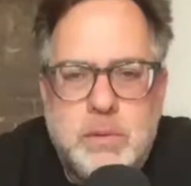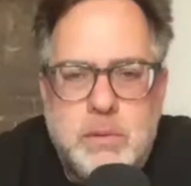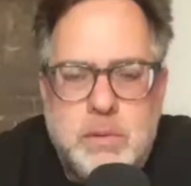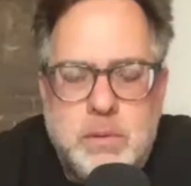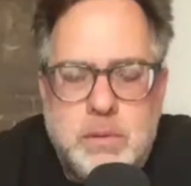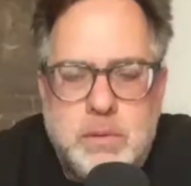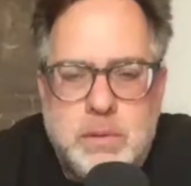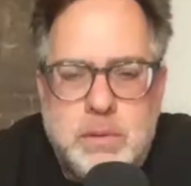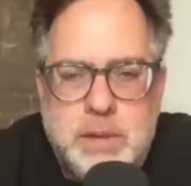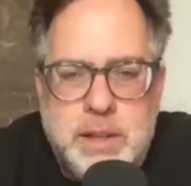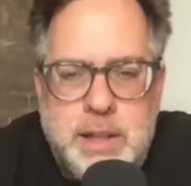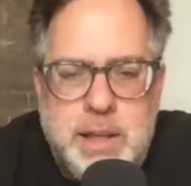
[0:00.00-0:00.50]

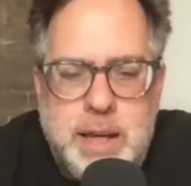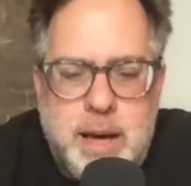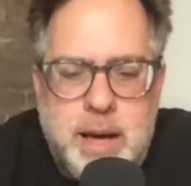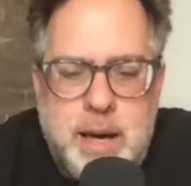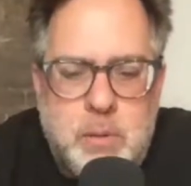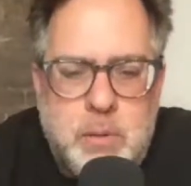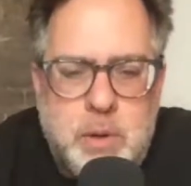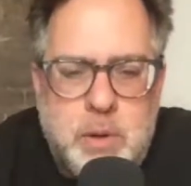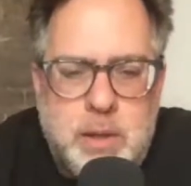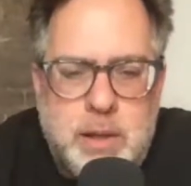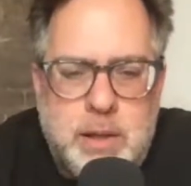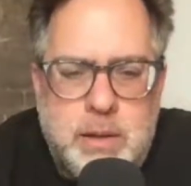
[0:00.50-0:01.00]
no? Yeah,
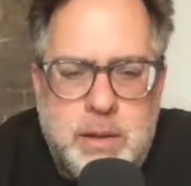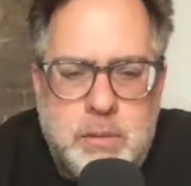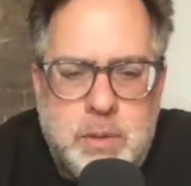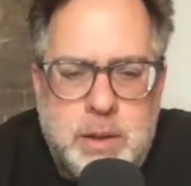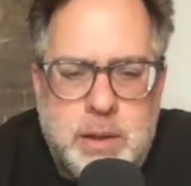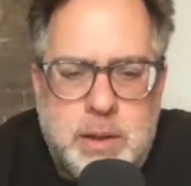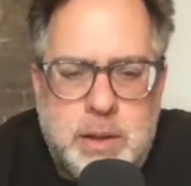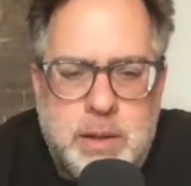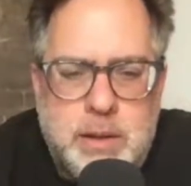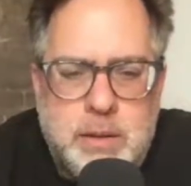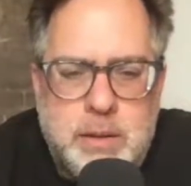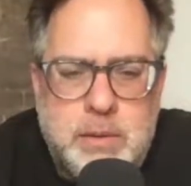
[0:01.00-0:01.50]

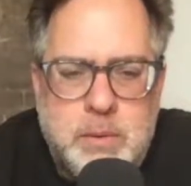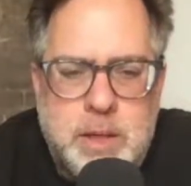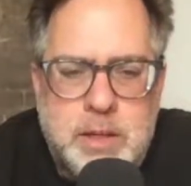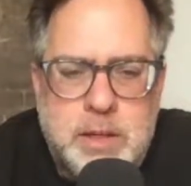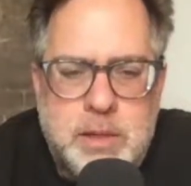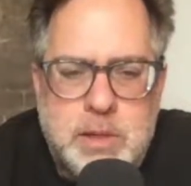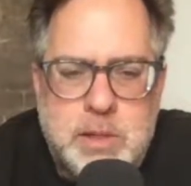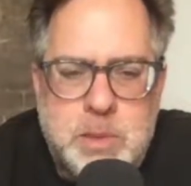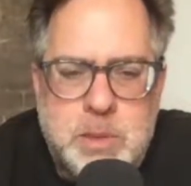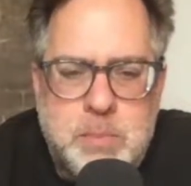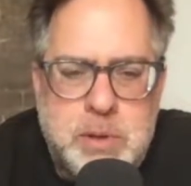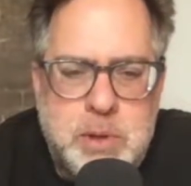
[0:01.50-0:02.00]
we're whether
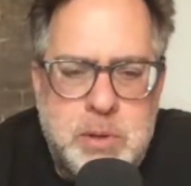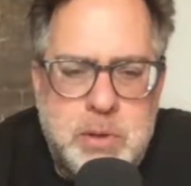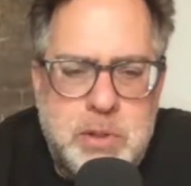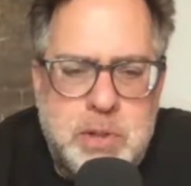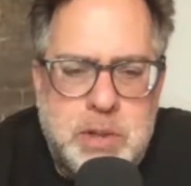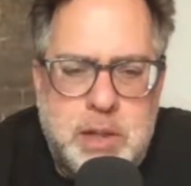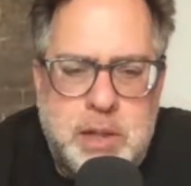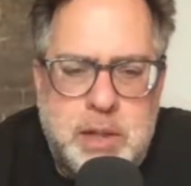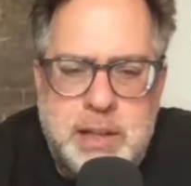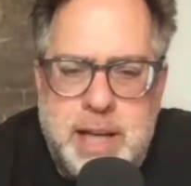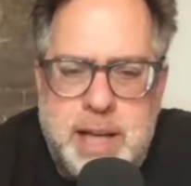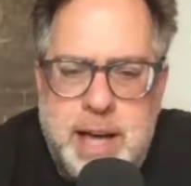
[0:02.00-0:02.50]
it's
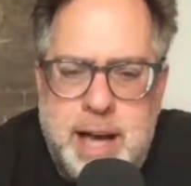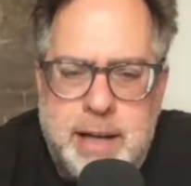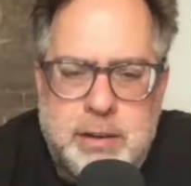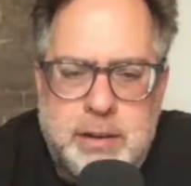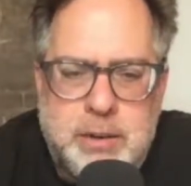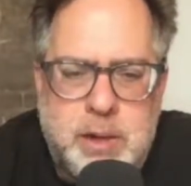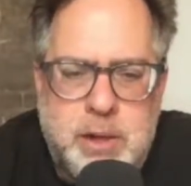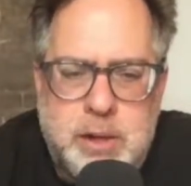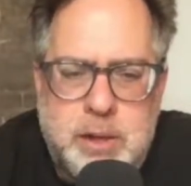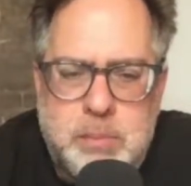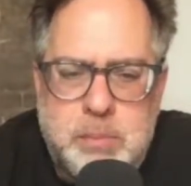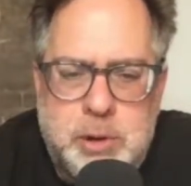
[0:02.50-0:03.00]
postcard,
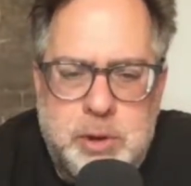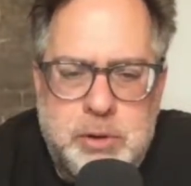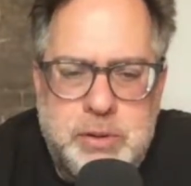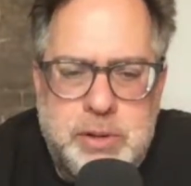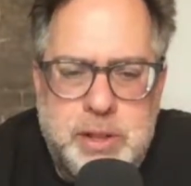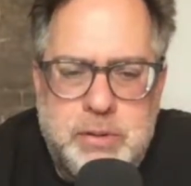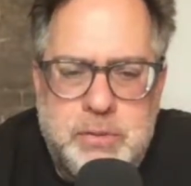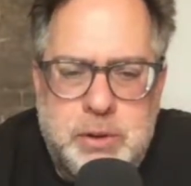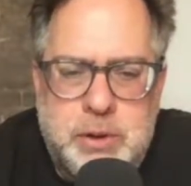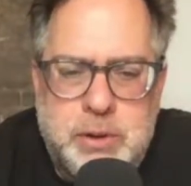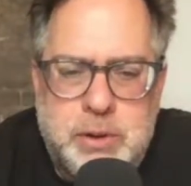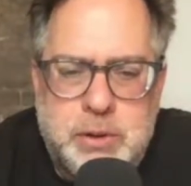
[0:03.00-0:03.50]
catalog,
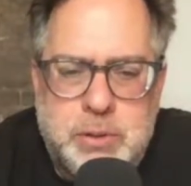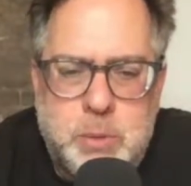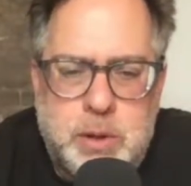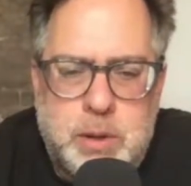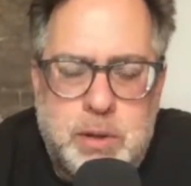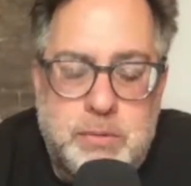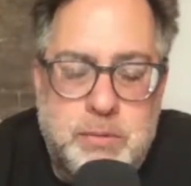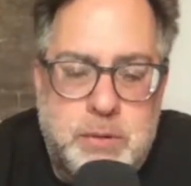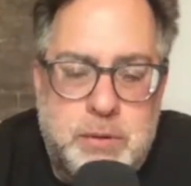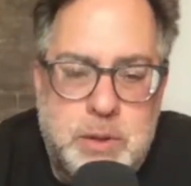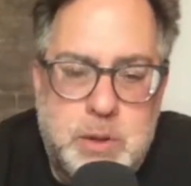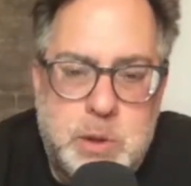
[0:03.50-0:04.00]
multifold, we're a
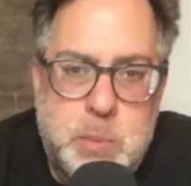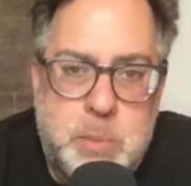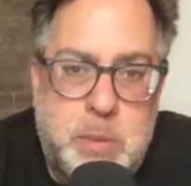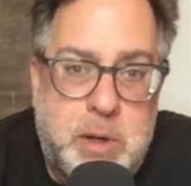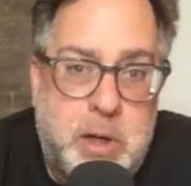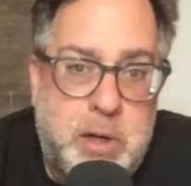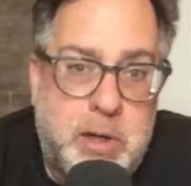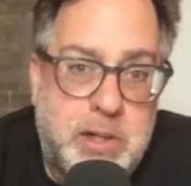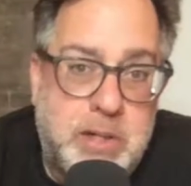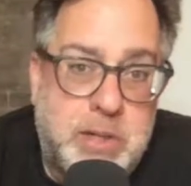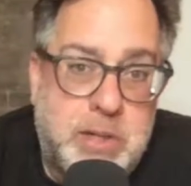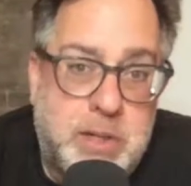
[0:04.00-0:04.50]
first
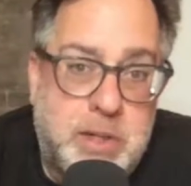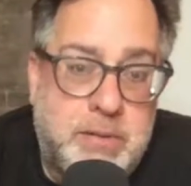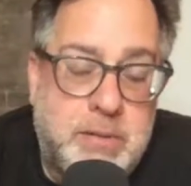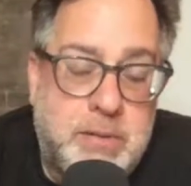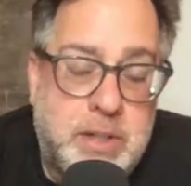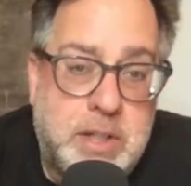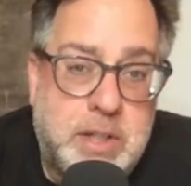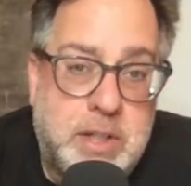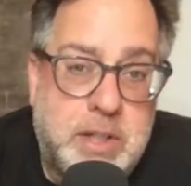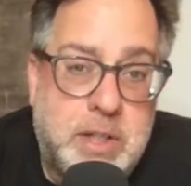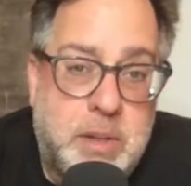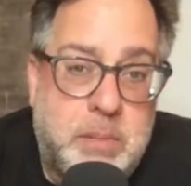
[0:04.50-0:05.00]
party
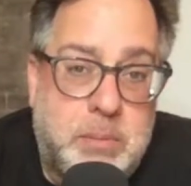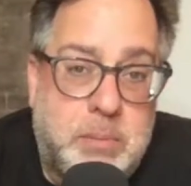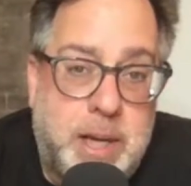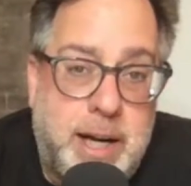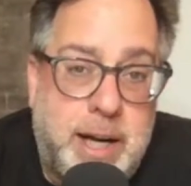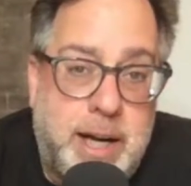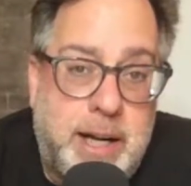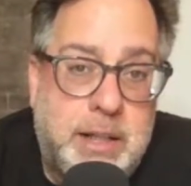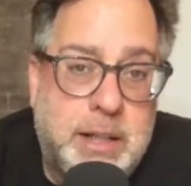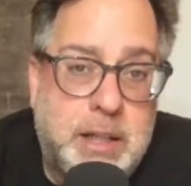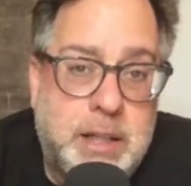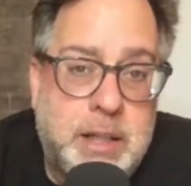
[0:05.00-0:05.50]
service to the
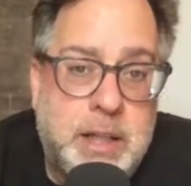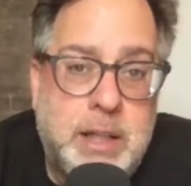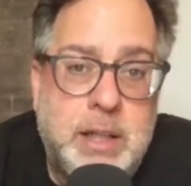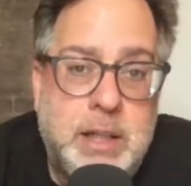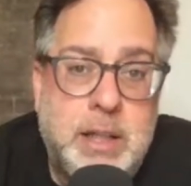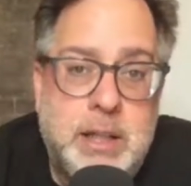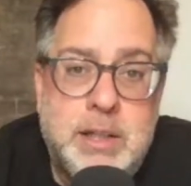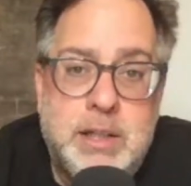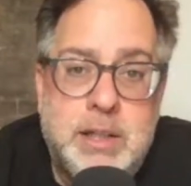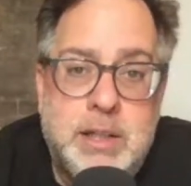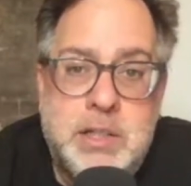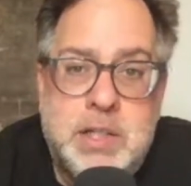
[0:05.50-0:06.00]
brand.
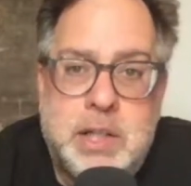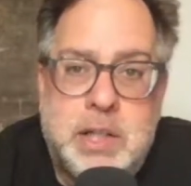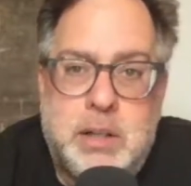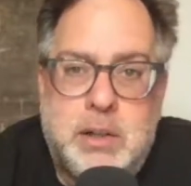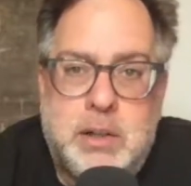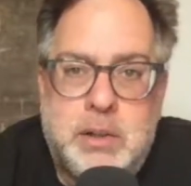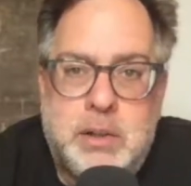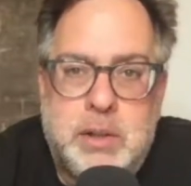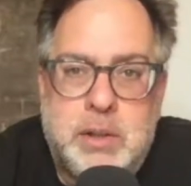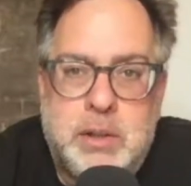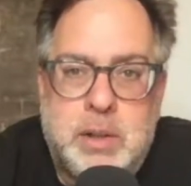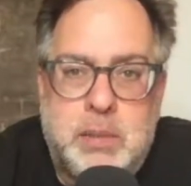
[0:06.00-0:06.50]

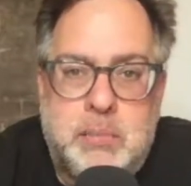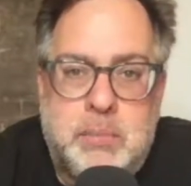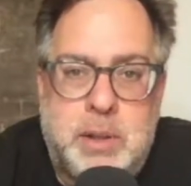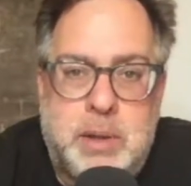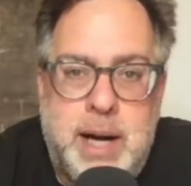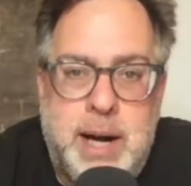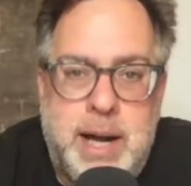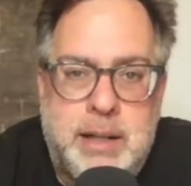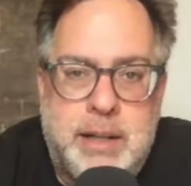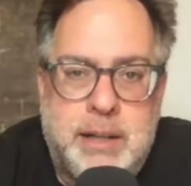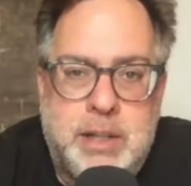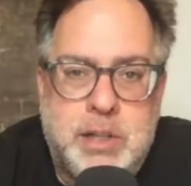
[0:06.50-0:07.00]
So the
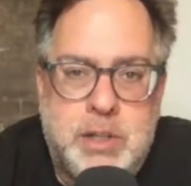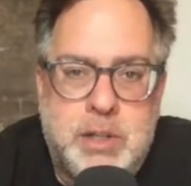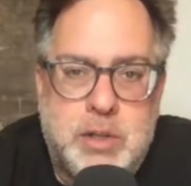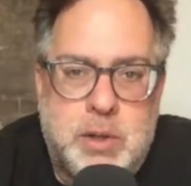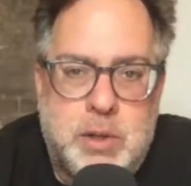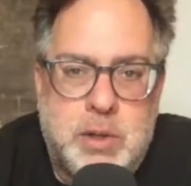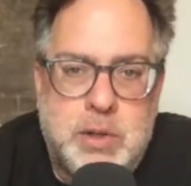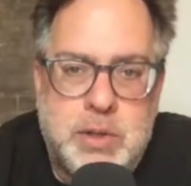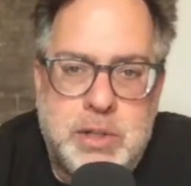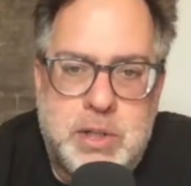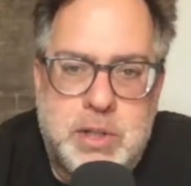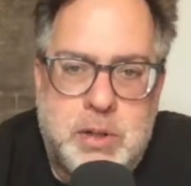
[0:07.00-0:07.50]
brand
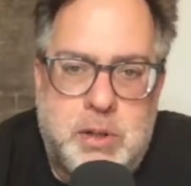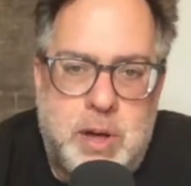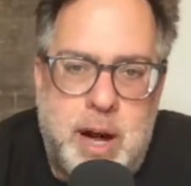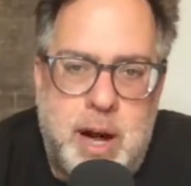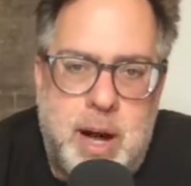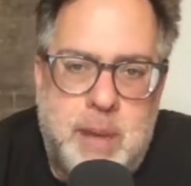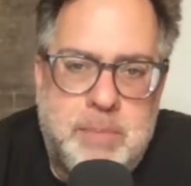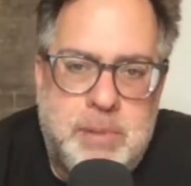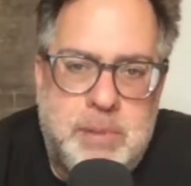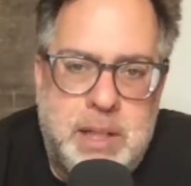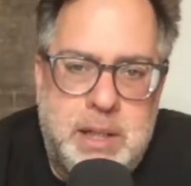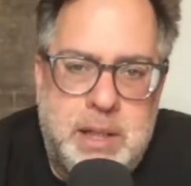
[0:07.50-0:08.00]
controls their
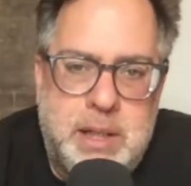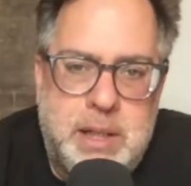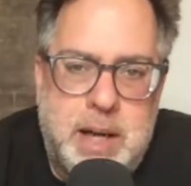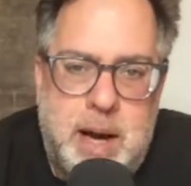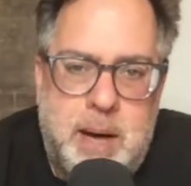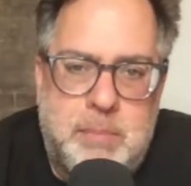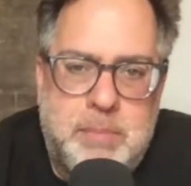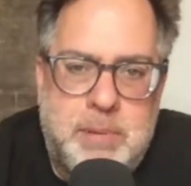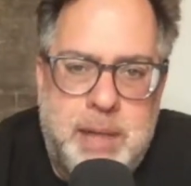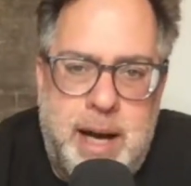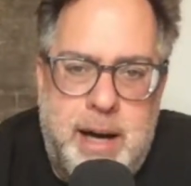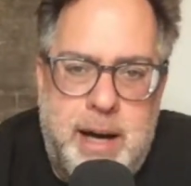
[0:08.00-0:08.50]
opt in and
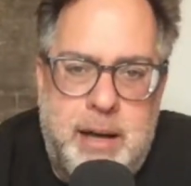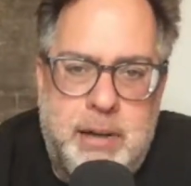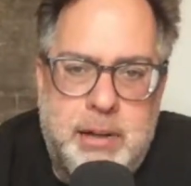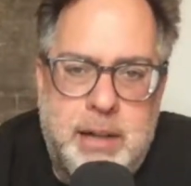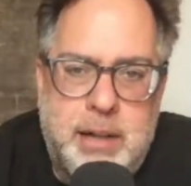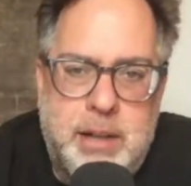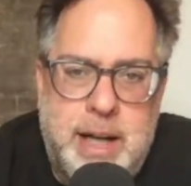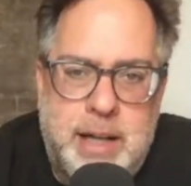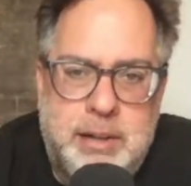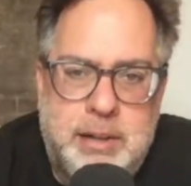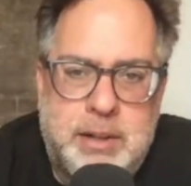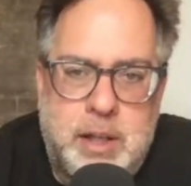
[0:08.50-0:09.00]
opt out
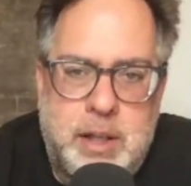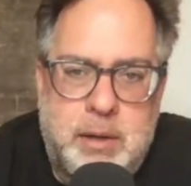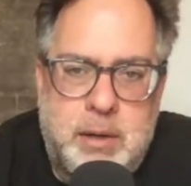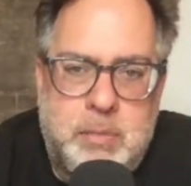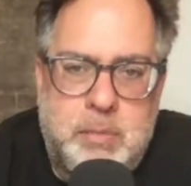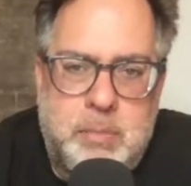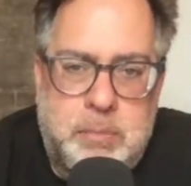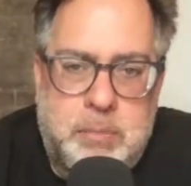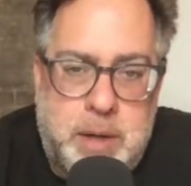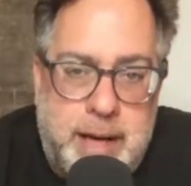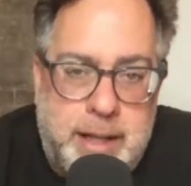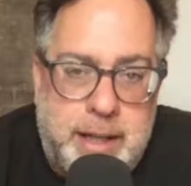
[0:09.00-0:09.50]
at their
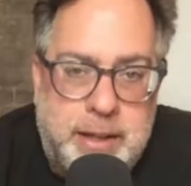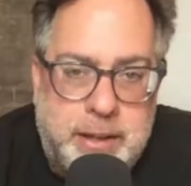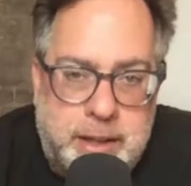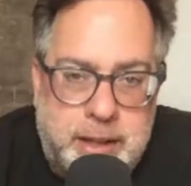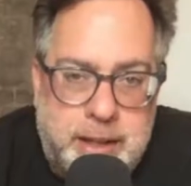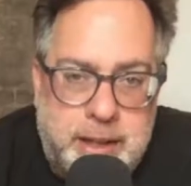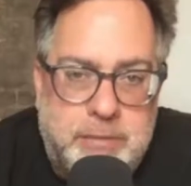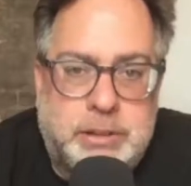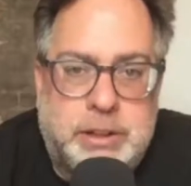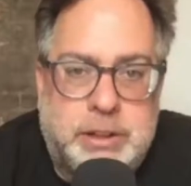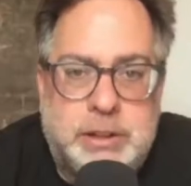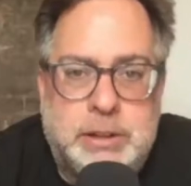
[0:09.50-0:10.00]
brand
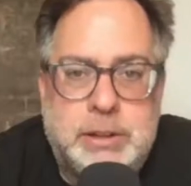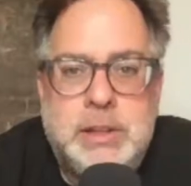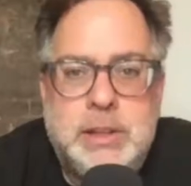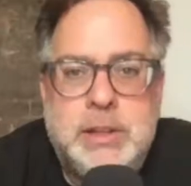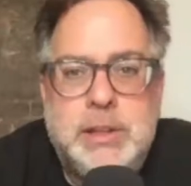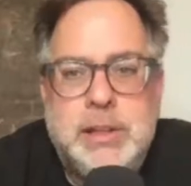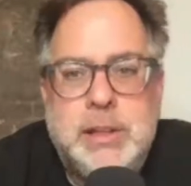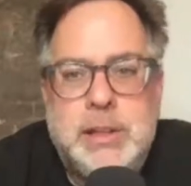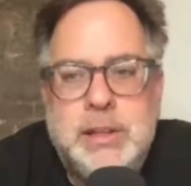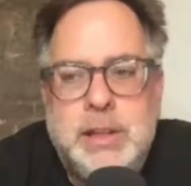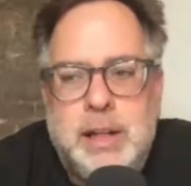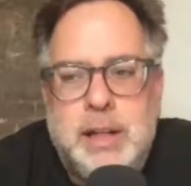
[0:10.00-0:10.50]
level.
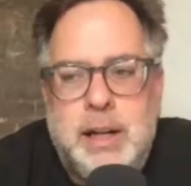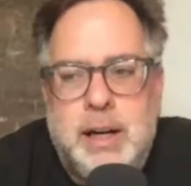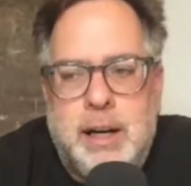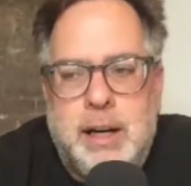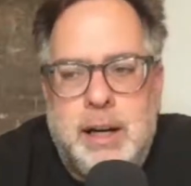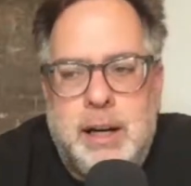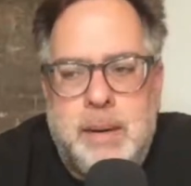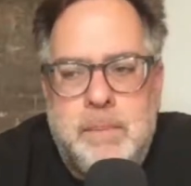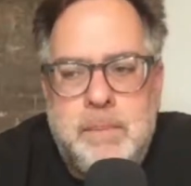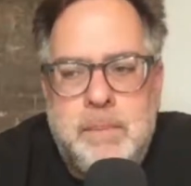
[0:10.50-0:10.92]
Right.